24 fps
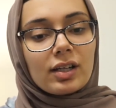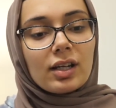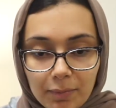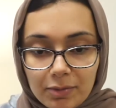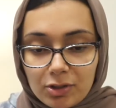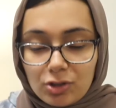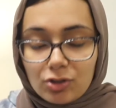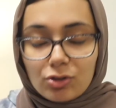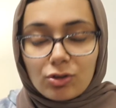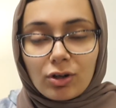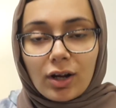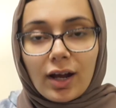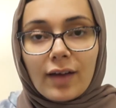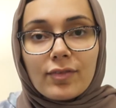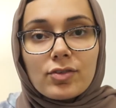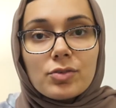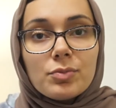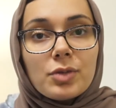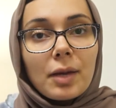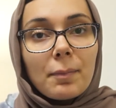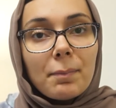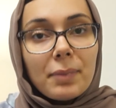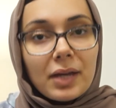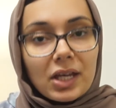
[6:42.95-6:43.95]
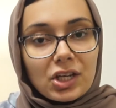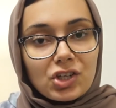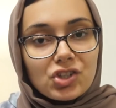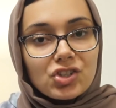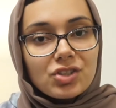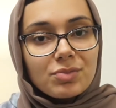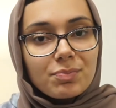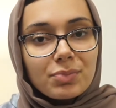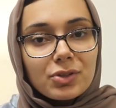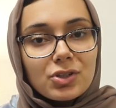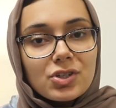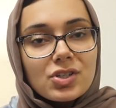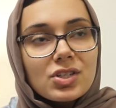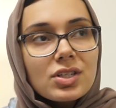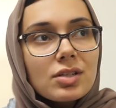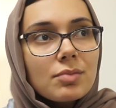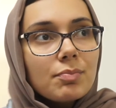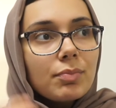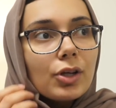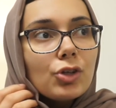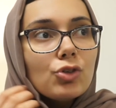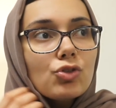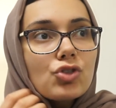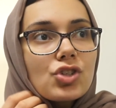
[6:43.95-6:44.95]
I mean, you don't have to be a patient person,
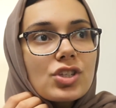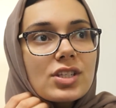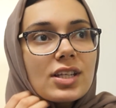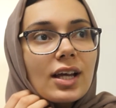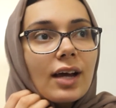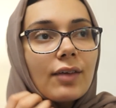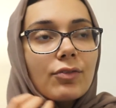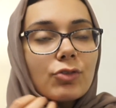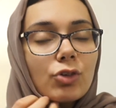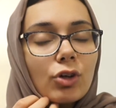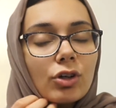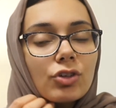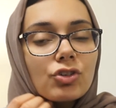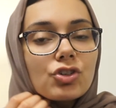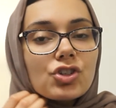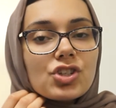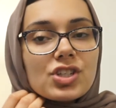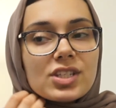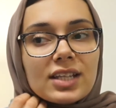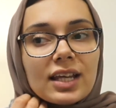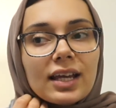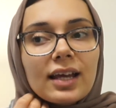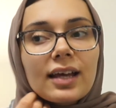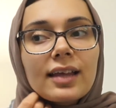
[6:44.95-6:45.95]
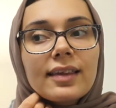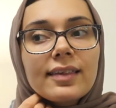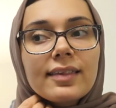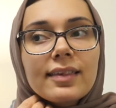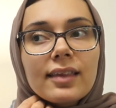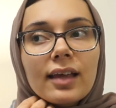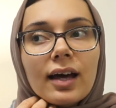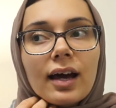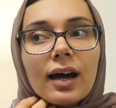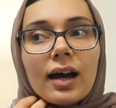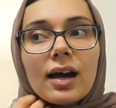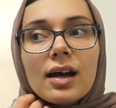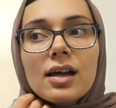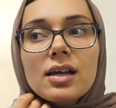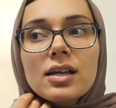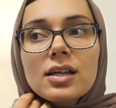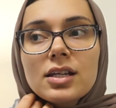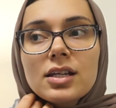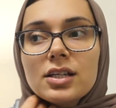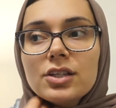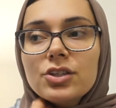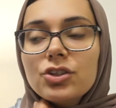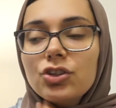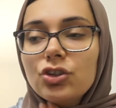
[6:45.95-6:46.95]
but you just have to understand that,
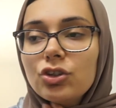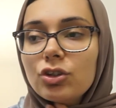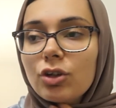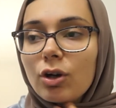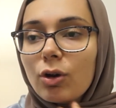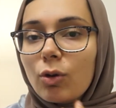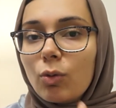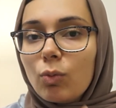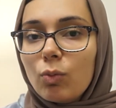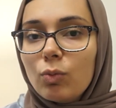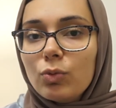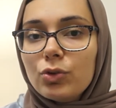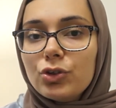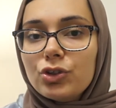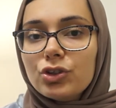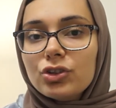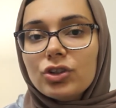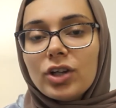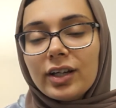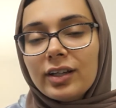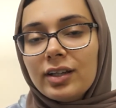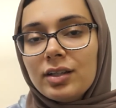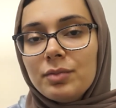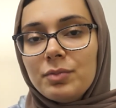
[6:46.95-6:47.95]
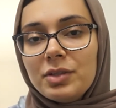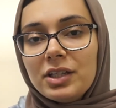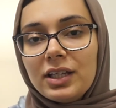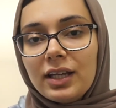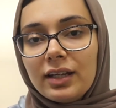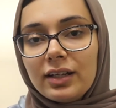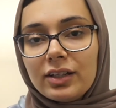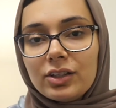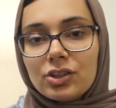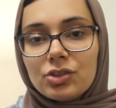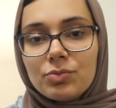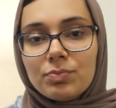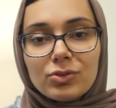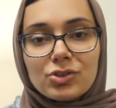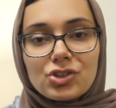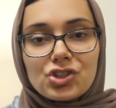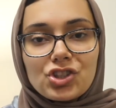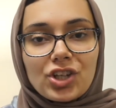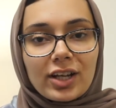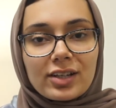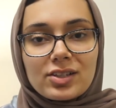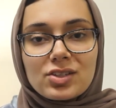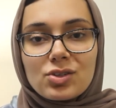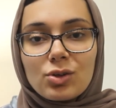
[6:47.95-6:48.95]
you know, you're not going to be getting
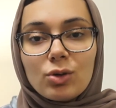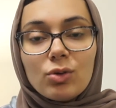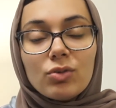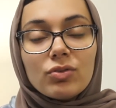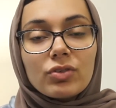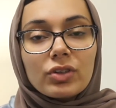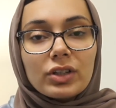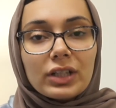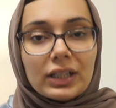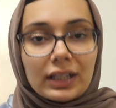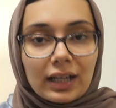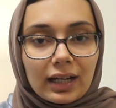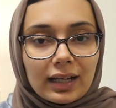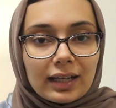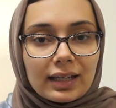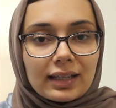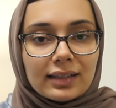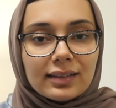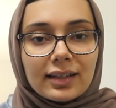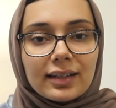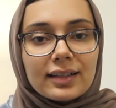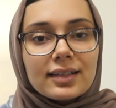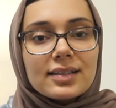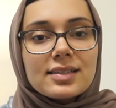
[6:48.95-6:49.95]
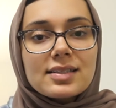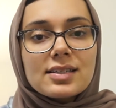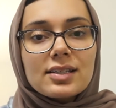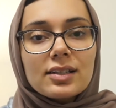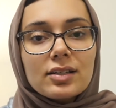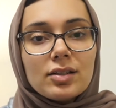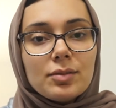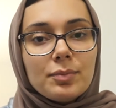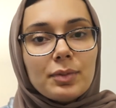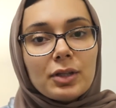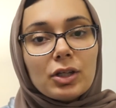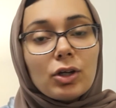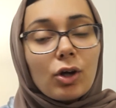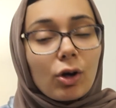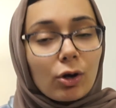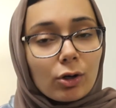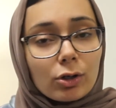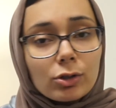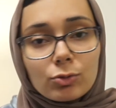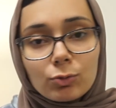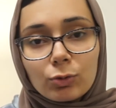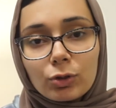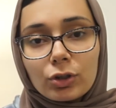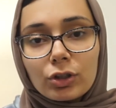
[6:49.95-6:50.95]
checks overnight. Like it's going to be
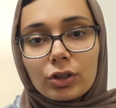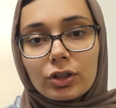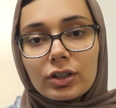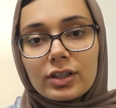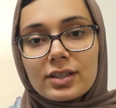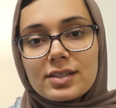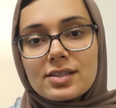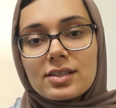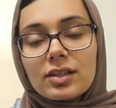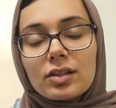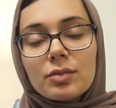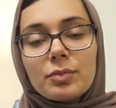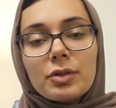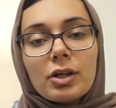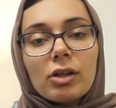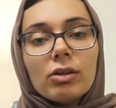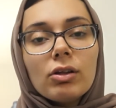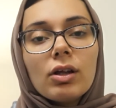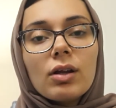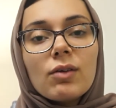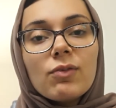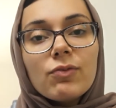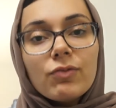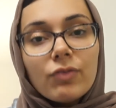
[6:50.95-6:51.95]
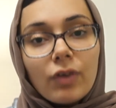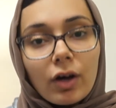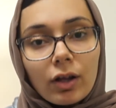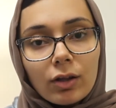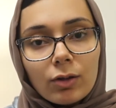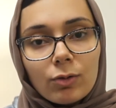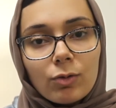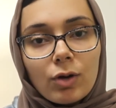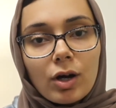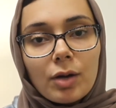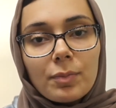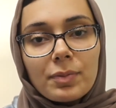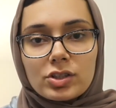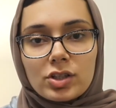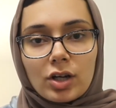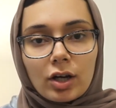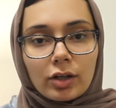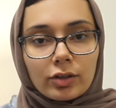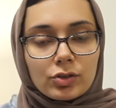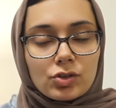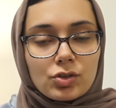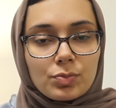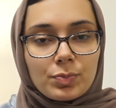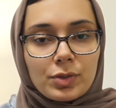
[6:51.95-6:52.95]
hard work. It's going to be a lot of follow-up,
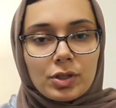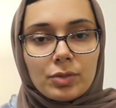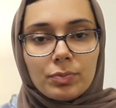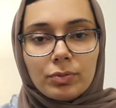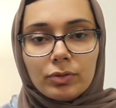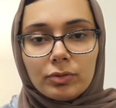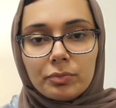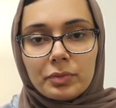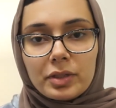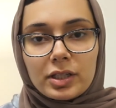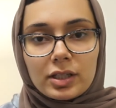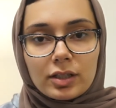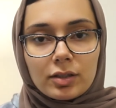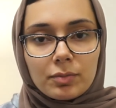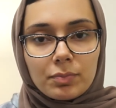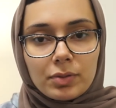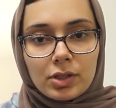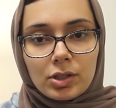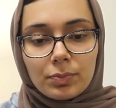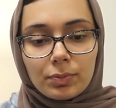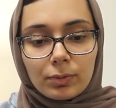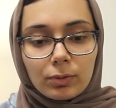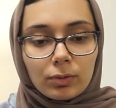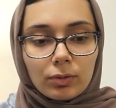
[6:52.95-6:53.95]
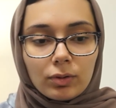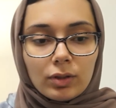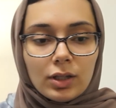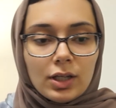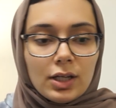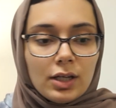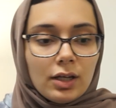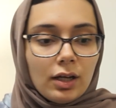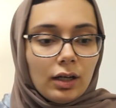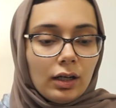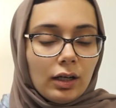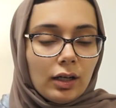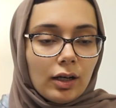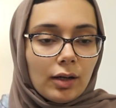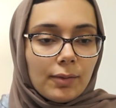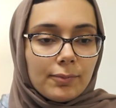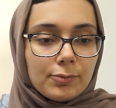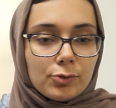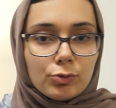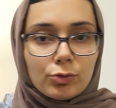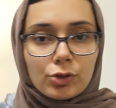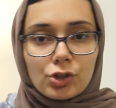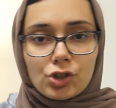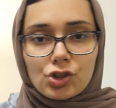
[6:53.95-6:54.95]
talking to people, meeting people,
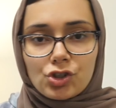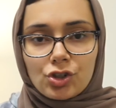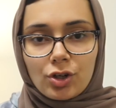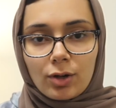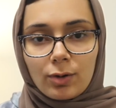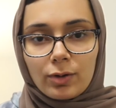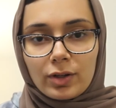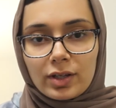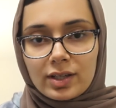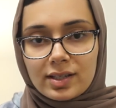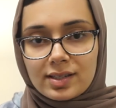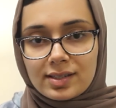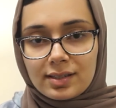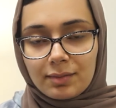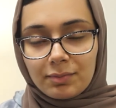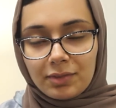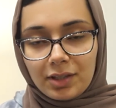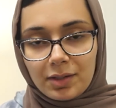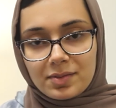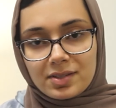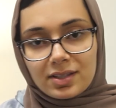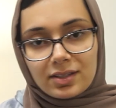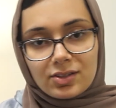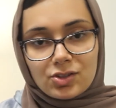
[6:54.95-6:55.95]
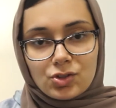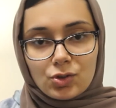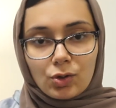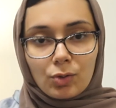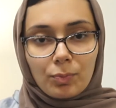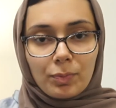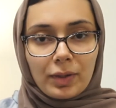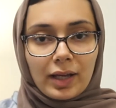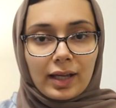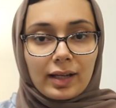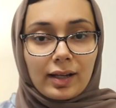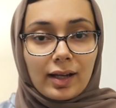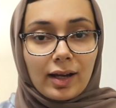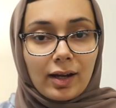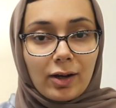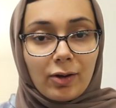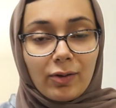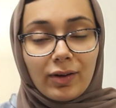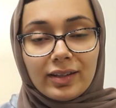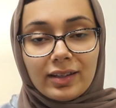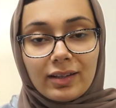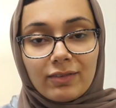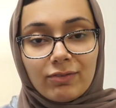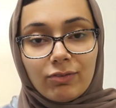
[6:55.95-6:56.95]
doing showings. Sometimes things don't pan
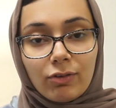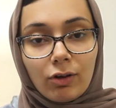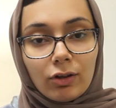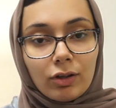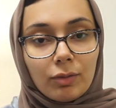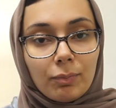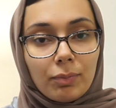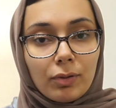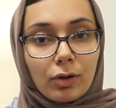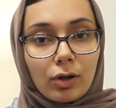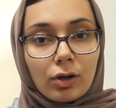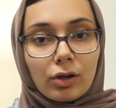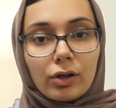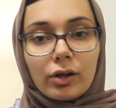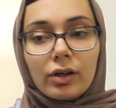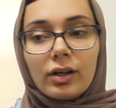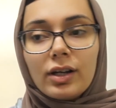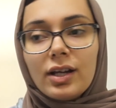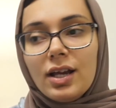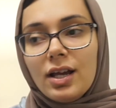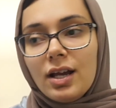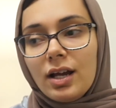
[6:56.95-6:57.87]
out and they fall apart.